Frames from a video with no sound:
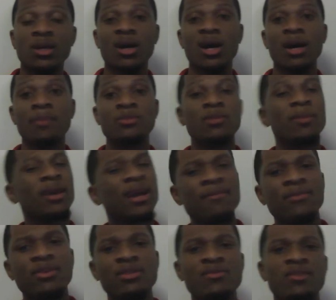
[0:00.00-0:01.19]
um, to make I'm
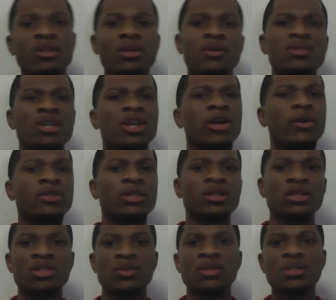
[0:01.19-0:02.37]
First videos, to encourage other
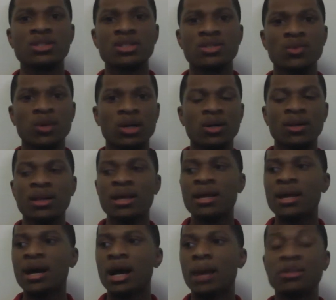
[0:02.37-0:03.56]
students as well,
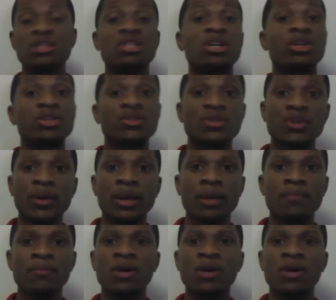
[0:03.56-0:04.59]
um, to tell your story, but